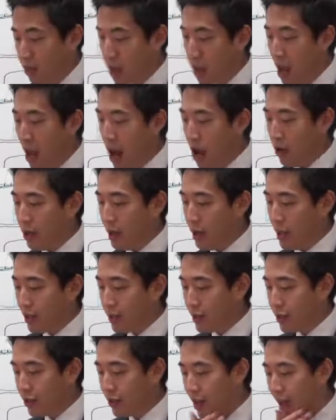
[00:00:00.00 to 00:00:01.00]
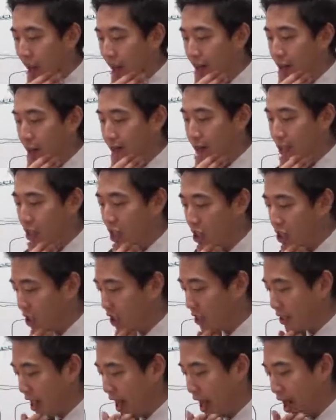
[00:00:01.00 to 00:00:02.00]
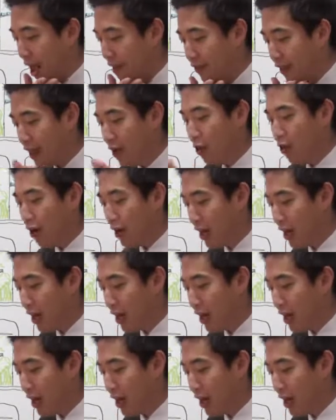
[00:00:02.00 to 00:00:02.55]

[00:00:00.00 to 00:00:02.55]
notice, and of such as have,